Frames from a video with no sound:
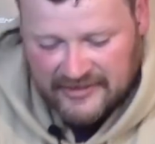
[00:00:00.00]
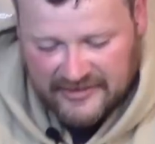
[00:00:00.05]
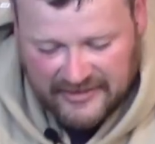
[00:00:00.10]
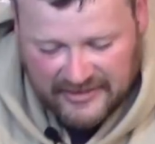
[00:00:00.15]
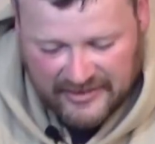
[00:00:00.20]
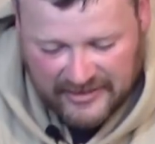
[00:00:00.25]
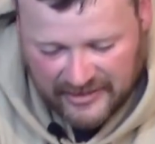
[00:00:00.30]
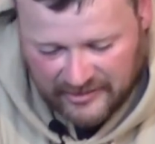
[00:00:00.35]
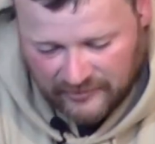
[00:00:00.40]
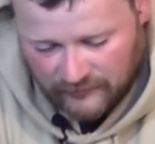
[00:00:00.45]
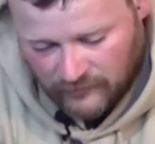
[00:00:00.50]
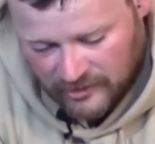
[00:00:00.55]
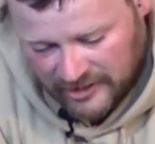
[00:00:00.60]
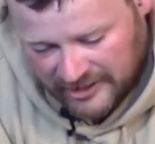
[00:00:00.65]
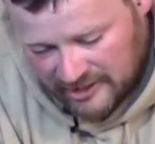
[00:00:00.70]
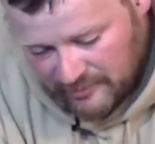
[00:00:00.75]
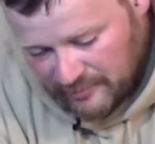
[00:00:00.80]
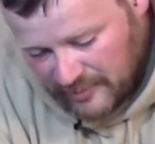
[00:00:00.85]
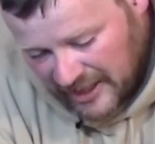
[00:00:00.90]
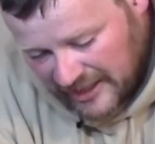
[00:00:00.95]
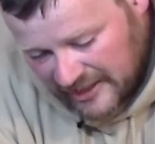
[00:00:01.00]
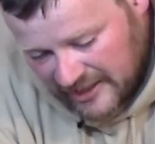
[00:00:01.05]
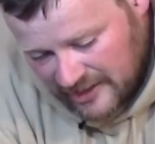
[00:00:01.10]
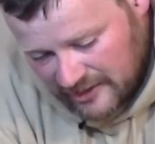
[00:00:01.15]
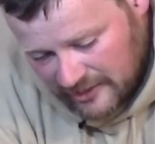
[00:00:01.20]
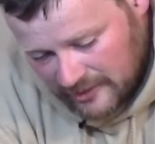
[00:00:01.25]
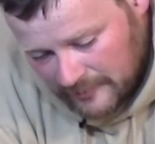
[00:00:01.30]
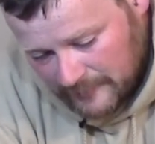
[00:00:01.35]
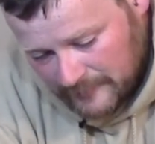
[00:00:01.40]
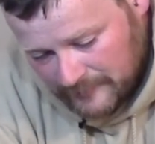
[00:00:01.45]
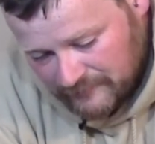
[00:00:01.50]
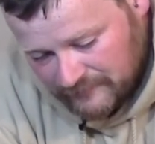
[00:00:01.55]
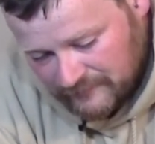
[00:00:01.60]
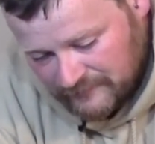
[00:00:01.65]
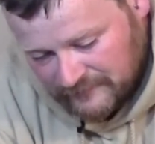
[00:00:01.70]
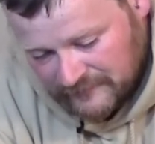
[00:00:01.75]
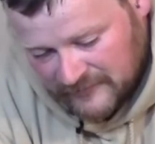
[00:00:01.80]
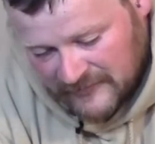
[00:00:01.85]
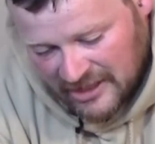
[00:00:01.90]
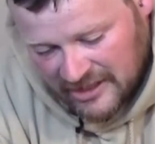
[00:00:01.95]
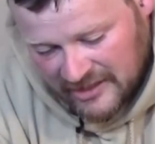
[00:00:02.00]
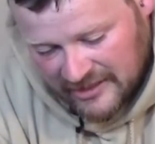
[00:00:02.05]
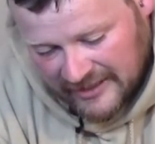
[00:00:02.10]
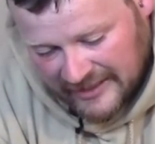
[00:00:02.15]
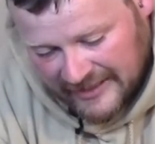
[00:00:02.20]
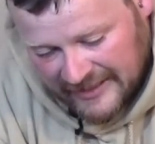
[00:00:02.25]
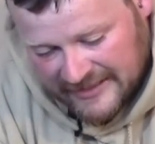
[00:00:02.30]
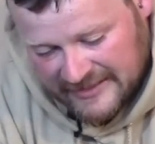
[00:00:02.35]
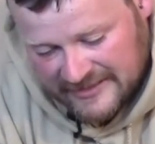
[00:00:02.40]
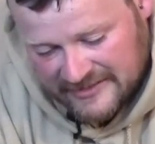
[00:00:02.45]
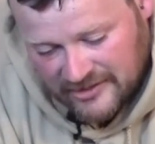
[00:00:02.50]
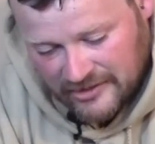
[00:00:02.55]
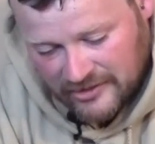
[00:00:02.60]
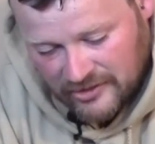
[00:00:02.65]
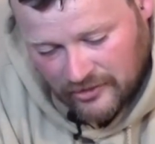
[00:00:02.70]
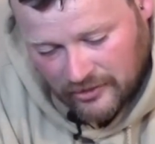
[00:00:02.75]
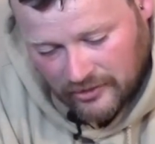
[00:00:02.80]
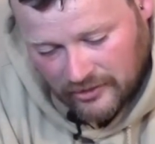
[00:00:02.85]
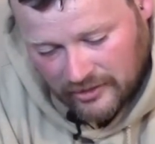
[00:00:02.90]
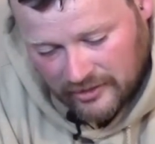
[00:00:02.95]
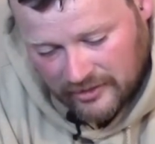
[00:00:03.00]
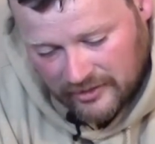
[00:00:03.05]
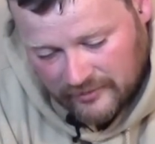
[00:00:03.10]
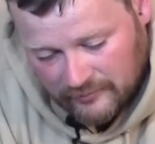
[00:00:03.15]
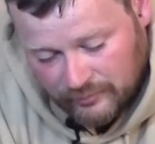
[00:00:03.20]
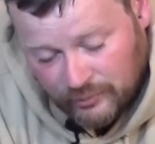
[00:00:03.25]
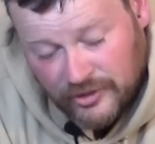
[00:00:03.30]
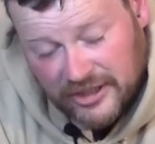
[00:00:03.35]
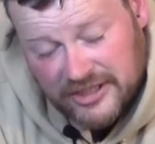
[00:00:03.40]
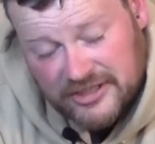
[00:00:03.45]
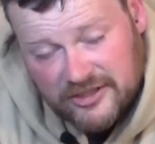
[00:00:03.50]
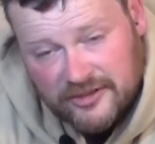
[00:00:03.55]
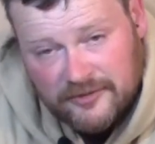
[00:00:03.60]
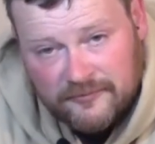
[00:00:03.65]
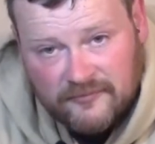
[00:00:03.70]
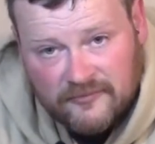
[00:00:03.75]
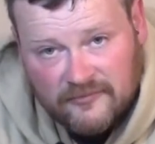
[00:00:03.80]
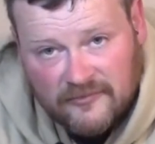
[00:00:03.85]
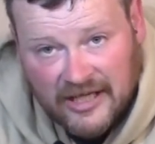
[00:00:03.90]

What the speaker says: the one on the back here is your pressure,